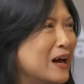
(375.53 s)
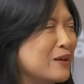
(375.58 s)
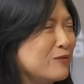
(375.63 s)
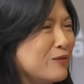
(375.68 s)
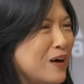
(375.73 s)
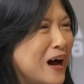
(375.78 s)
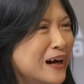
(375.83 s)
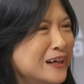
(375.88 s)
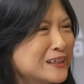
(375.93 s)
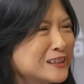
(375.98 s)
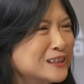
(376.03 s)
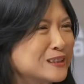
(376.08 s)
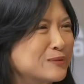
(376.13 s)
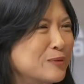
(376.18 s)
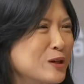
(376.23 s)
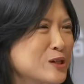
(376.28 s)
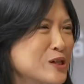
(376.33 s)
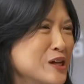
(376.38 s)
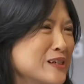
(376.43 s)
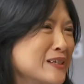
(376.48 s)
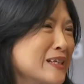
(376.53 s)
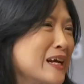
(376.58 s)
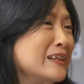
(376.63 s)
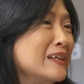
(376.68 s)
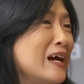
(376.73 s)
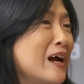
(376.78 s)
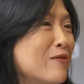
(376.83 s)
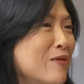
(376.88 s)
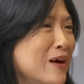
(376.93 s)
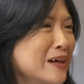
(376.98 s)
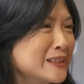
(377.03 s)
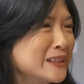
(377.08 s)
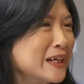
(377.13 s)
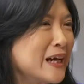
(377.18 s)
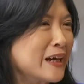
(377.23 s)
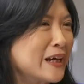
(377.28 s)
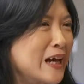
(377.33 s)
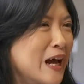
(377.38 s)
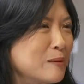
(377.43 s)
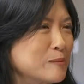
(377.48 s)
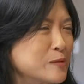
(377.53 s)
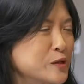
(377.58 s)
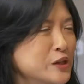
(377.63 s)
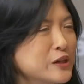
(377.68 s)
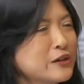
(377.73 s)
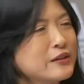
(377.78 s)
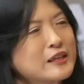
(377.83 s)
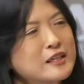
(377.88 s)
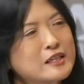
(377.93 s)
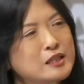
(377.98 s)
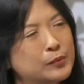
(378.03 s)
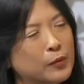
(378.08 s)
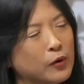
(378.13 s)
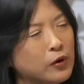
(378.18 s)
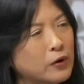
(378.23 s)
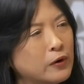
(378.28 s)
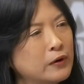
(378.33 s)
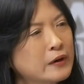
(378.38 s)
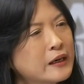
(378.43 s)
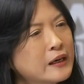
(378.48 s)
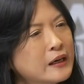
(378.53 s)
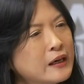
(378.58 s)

advanced projects like direct air capture that's more